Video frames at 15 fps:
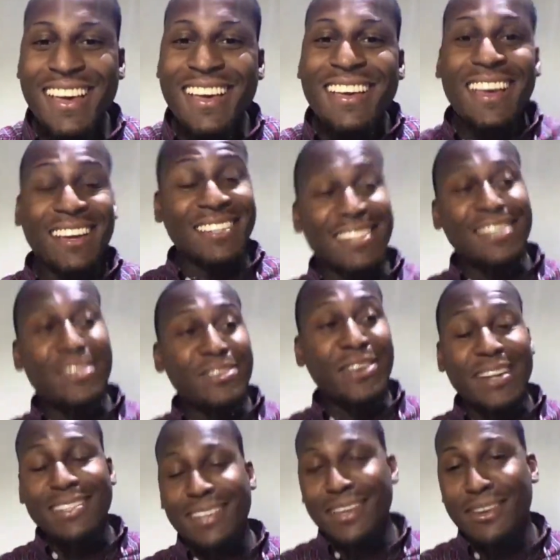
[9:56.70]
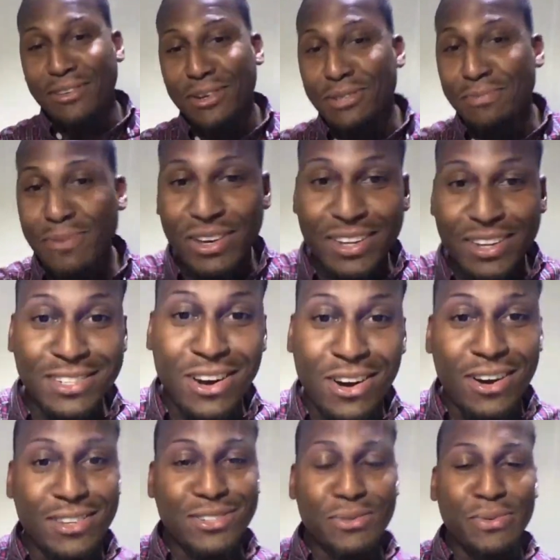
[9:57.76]
because you know they say your first million is
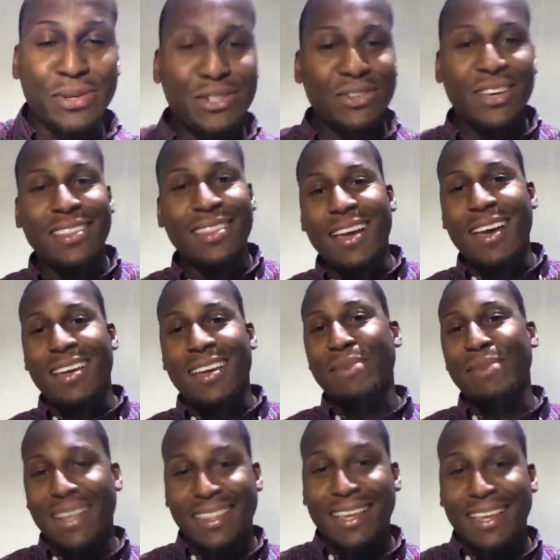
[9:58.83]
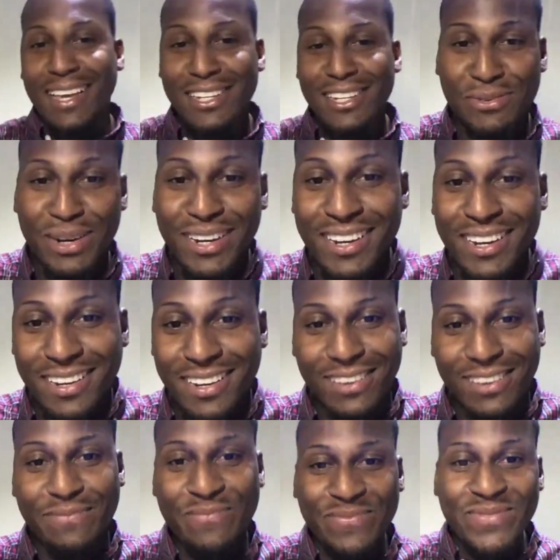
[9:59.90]
hard. So once you hit that, I mean, I, I guess you were good. They say huh? your
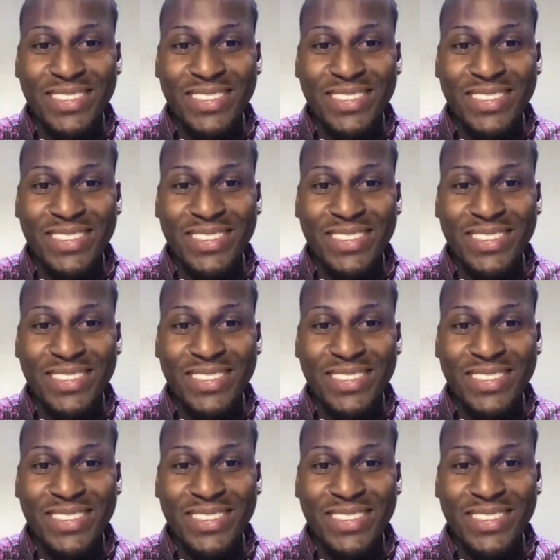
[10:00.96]
first